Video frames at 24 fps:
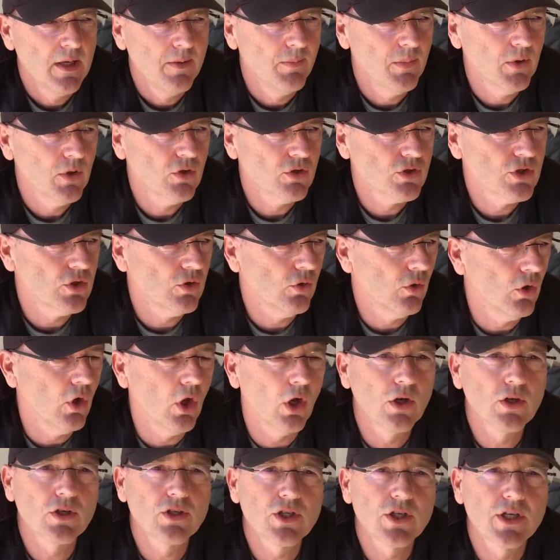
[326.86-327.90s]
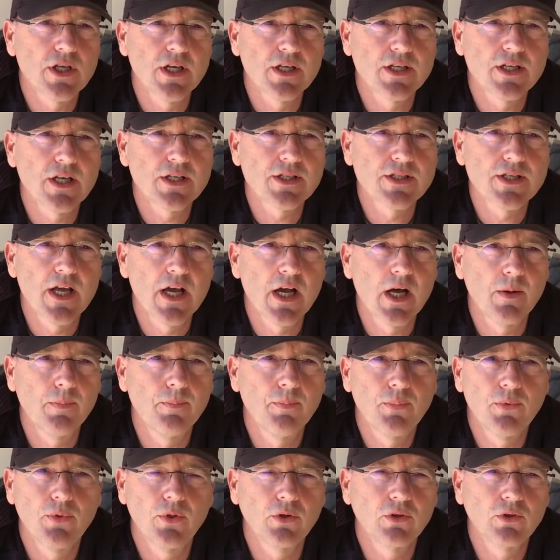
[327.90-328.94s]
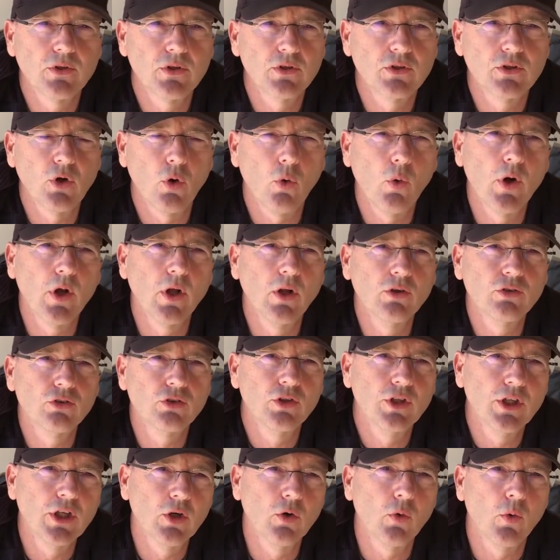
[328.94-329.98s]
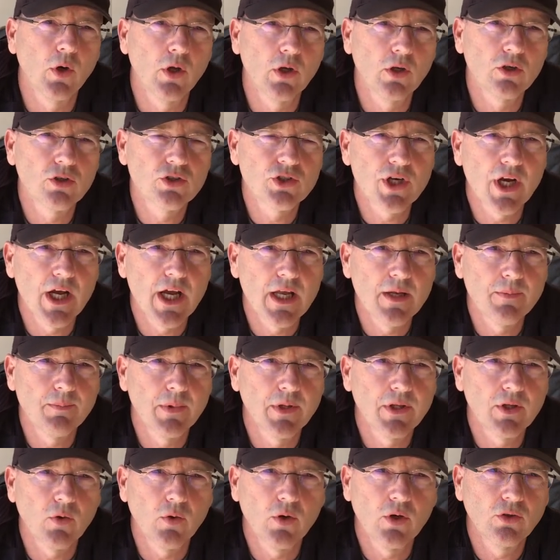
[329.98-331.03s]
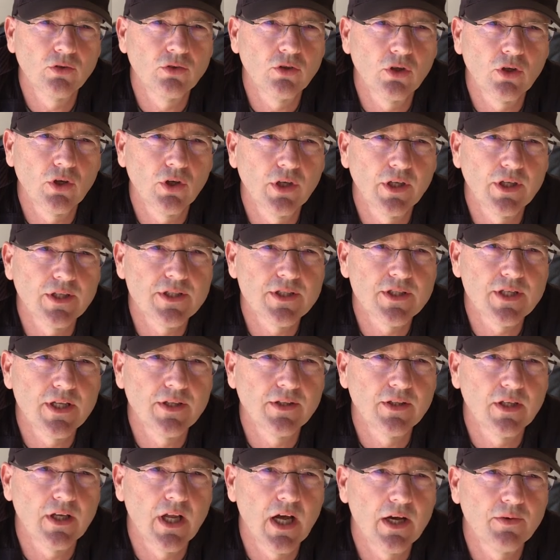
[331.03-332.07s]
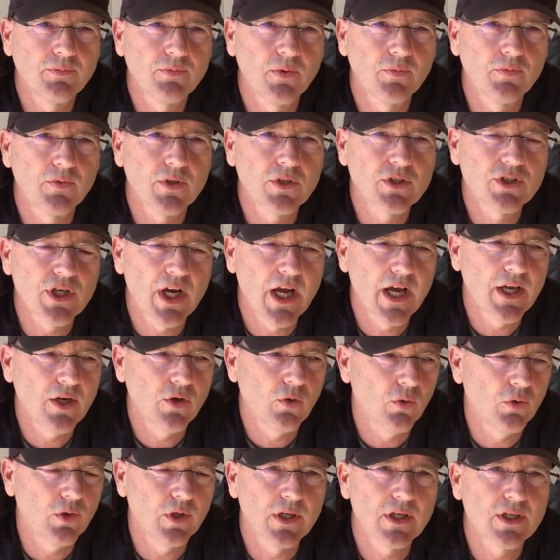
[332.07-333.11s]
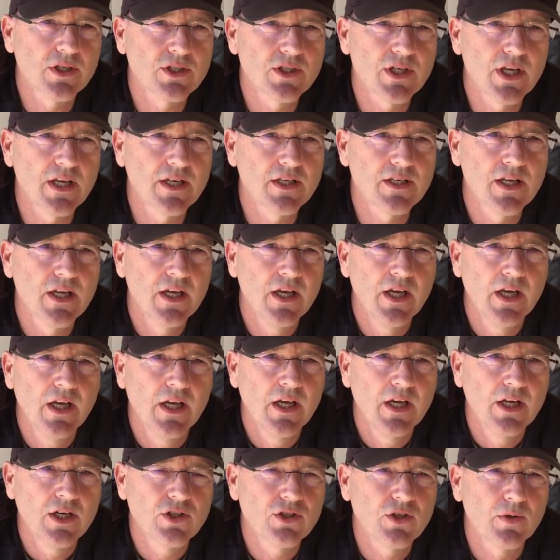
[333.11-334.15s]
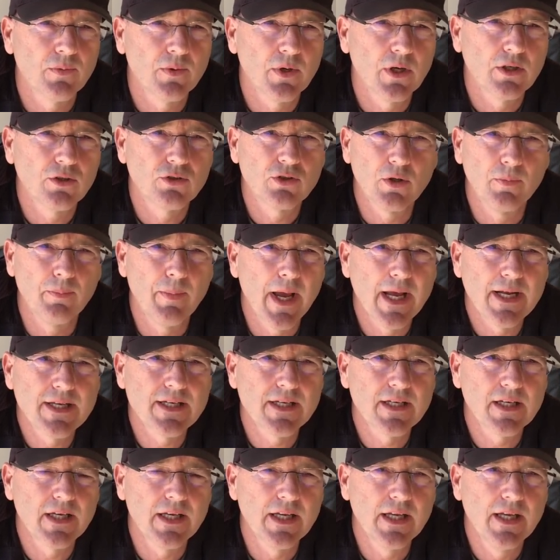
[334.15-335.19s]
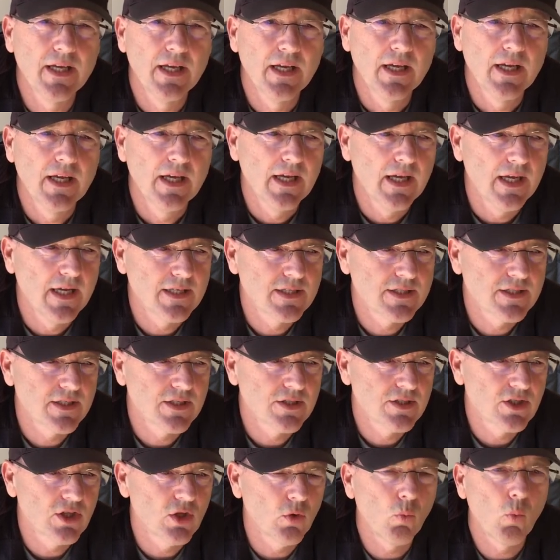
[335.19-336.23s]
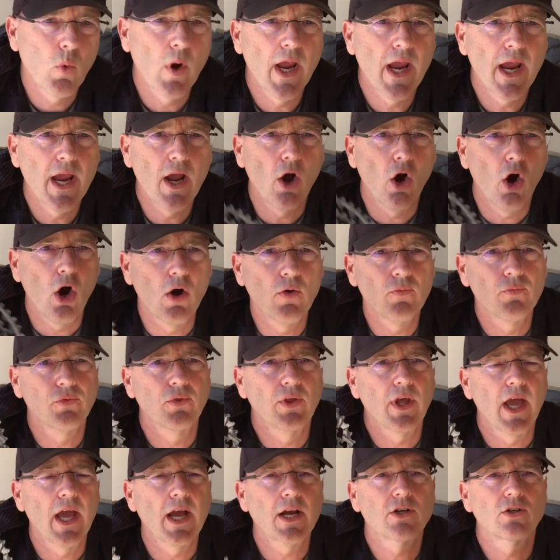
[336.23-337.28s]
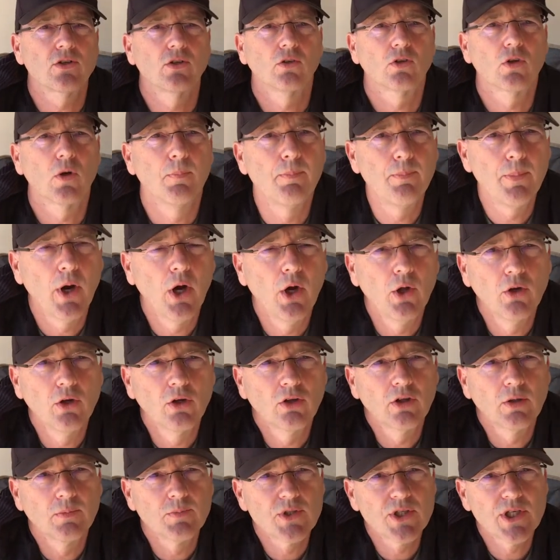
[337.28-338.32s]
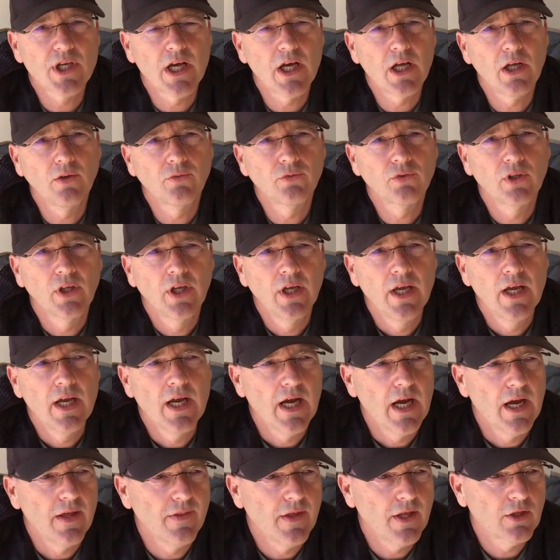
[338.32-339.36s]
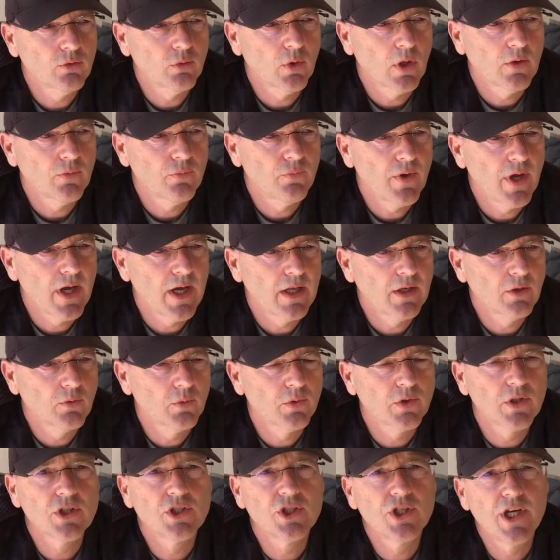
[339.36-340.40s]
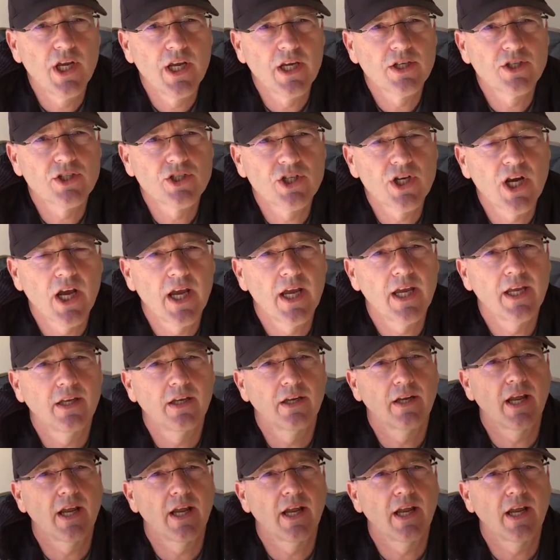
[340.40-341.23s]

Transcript: Because in all honesty, it doesn't help the oils. You need to oil your chain, but the oil's not going to extend the life of the chain or the cassette dramatically. It's just the wear of the actual components themselves. And that's what I found with the GX chain.